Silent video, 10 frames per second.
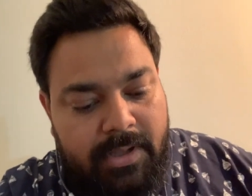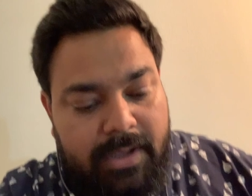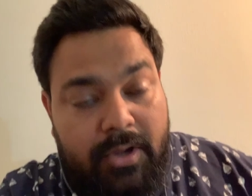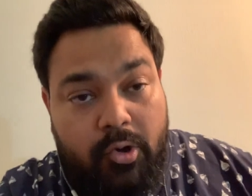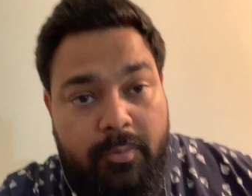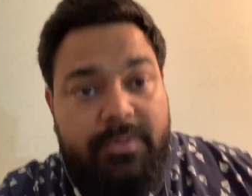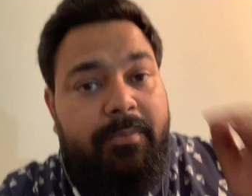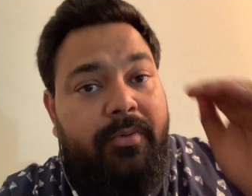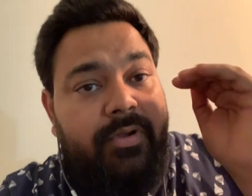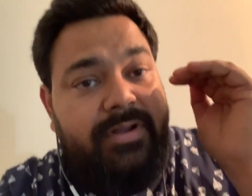i hope the
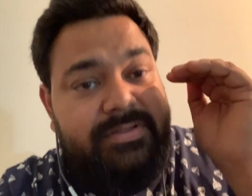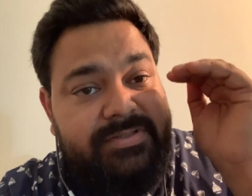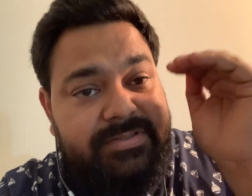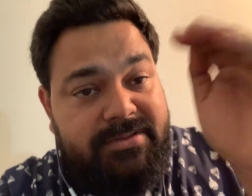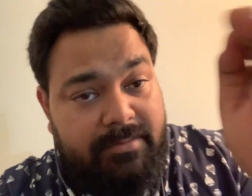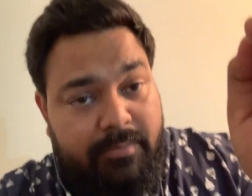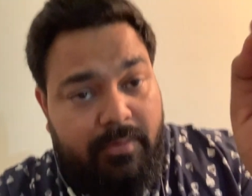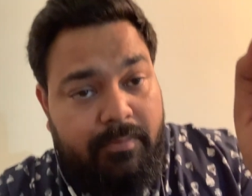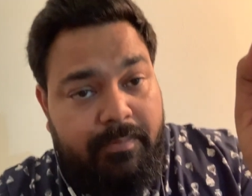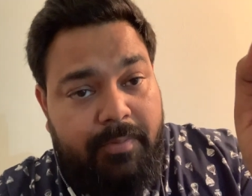point is
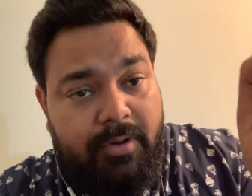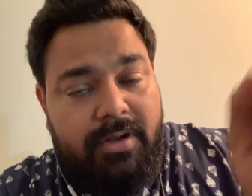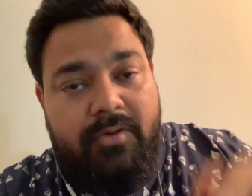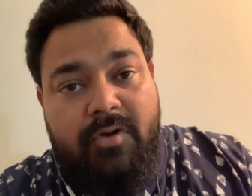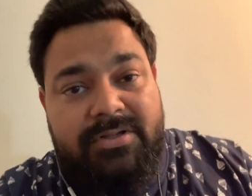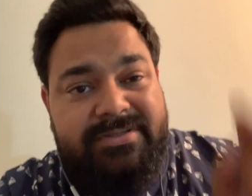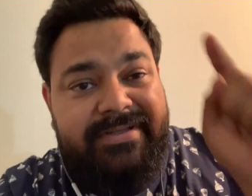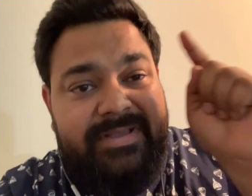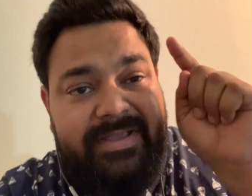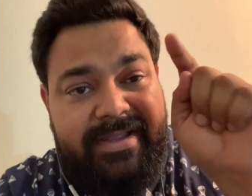put across
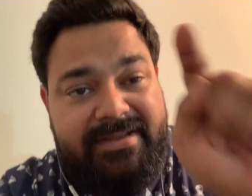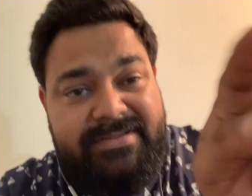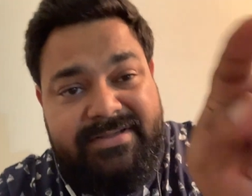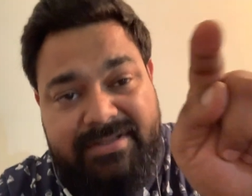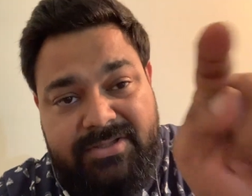it is